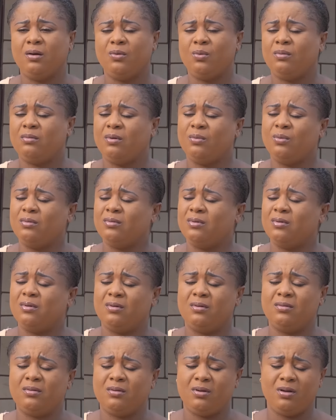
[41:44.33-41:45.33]
I
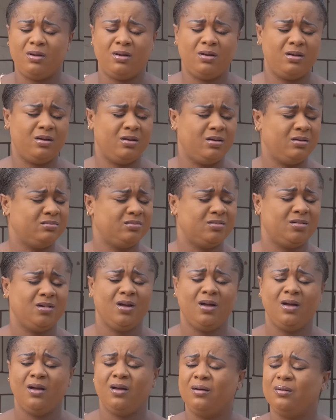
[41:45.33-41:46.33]
don't have
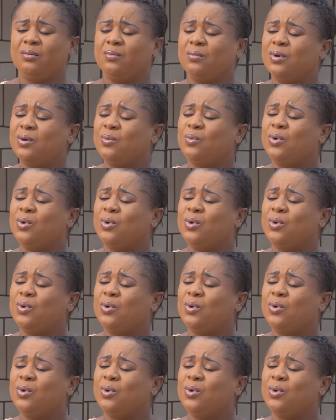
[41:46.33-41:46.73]
anybody.